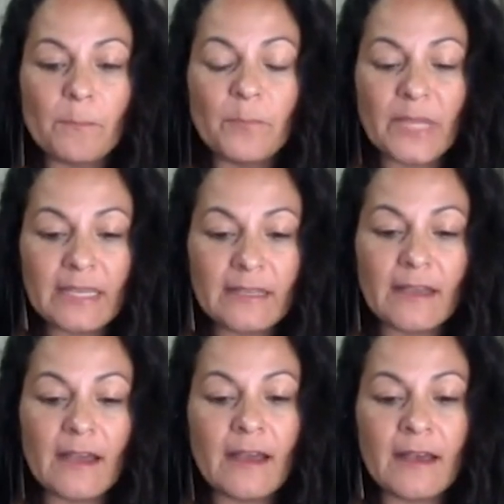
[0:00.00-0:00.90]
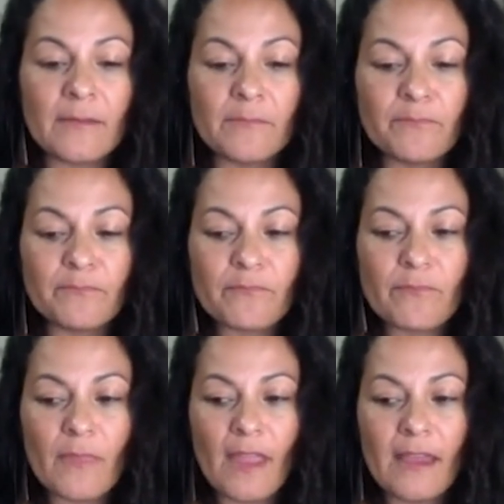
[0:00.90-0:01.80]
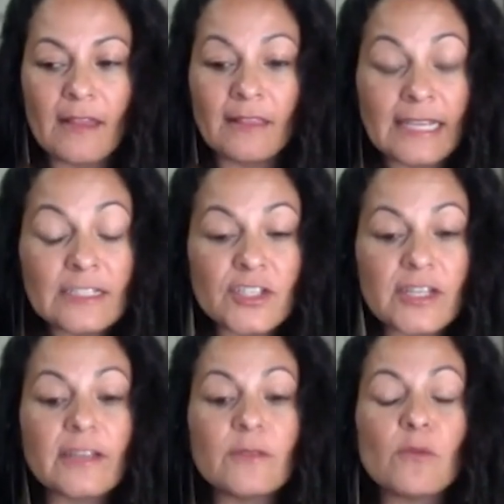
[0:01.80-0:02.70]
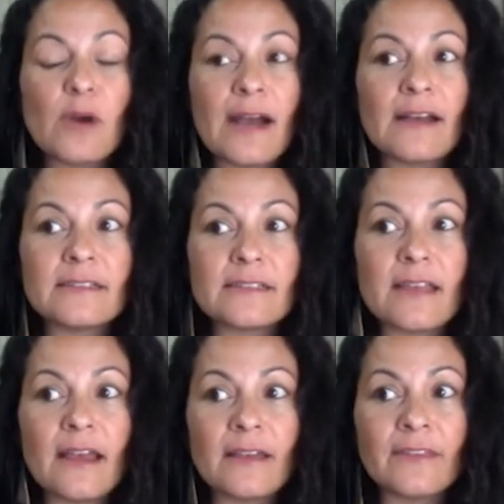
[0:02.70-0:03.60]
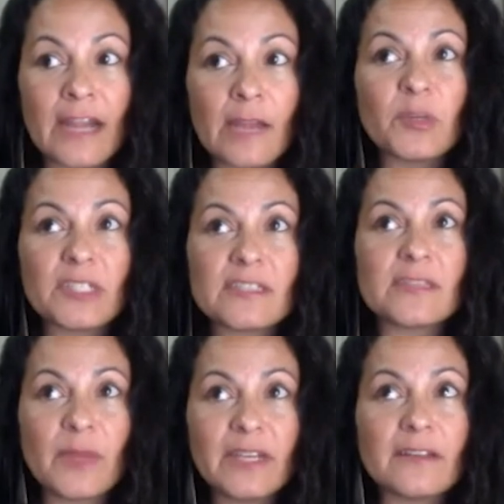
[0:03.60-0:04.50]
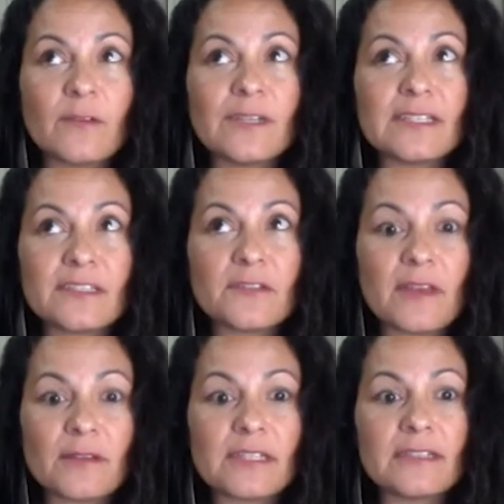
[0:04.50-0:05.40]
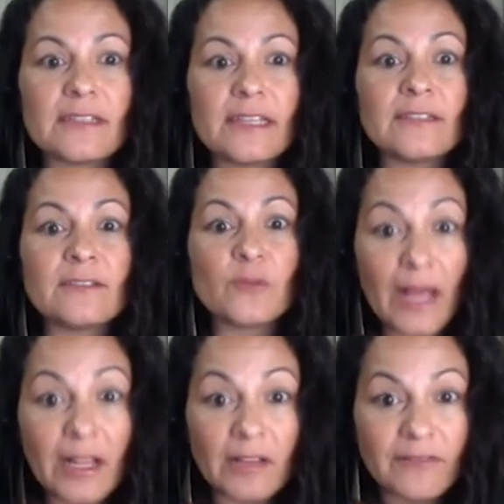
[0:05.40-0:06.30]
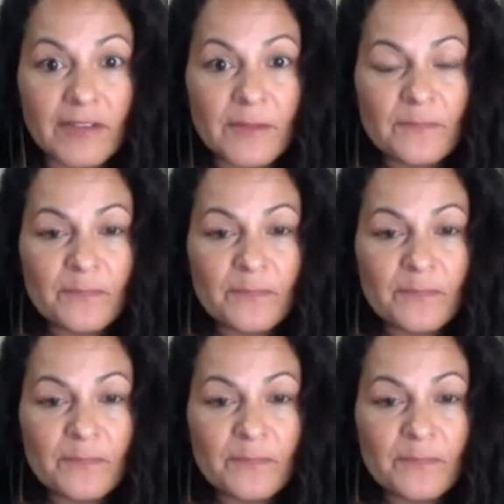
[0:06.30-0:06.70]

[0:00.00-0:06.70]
big election was that I participated in was 2012